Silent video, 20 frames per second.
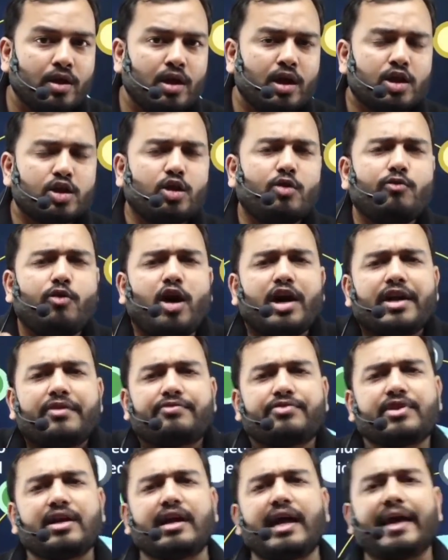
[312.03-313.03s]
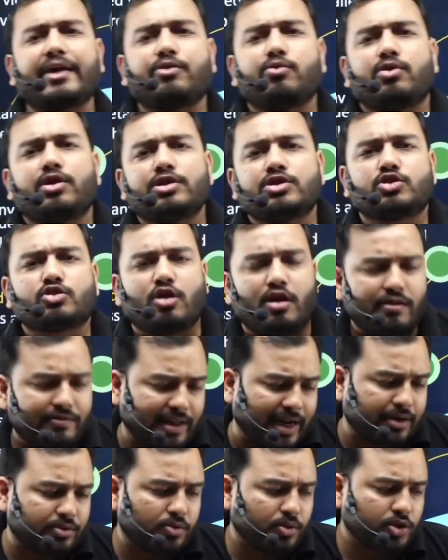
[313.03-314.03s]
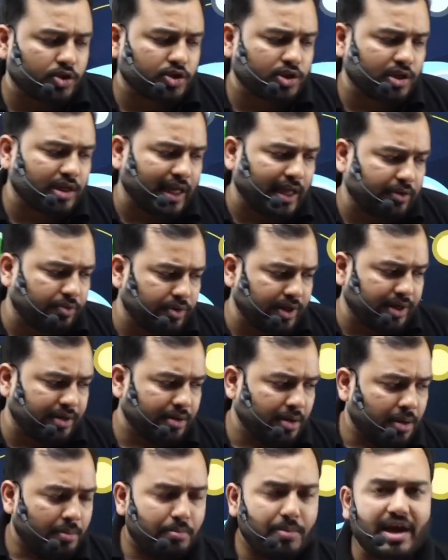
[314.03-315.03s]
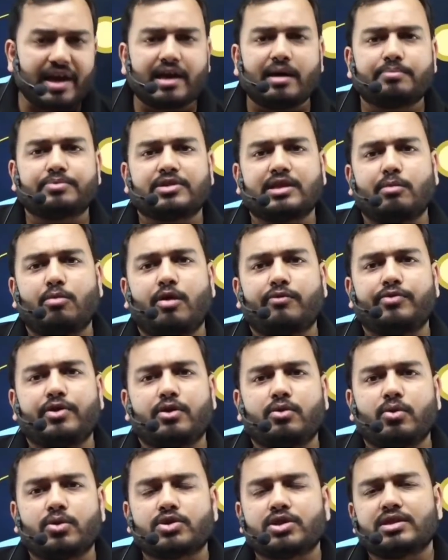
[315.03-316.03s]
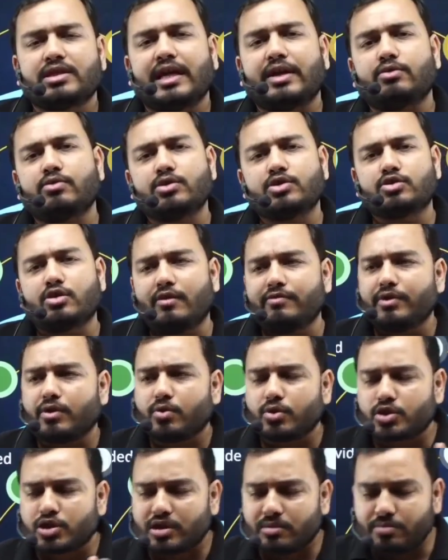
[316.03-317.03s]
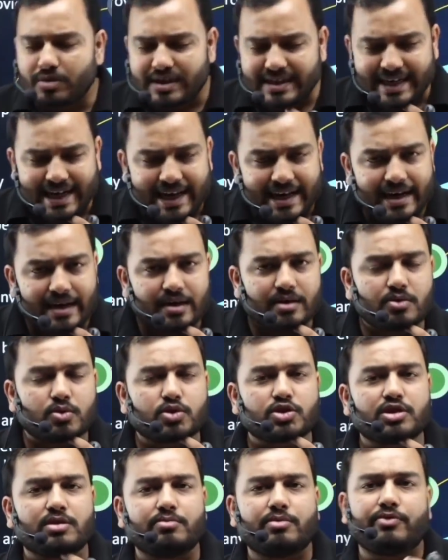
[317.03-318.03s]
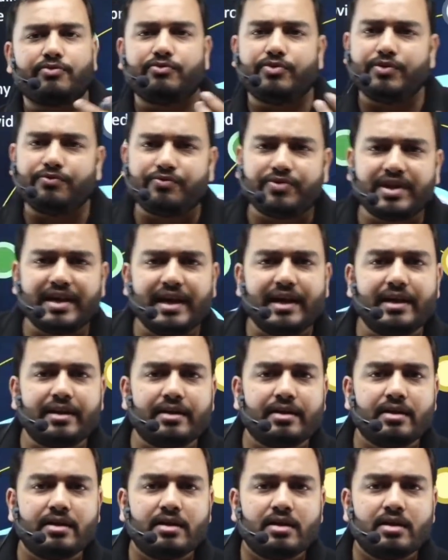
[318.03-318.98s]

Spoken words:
Now what if, sir, I couldn't solve that question, I couldn't make up some of the questions, I couldn't solve the question number 10, question number 15,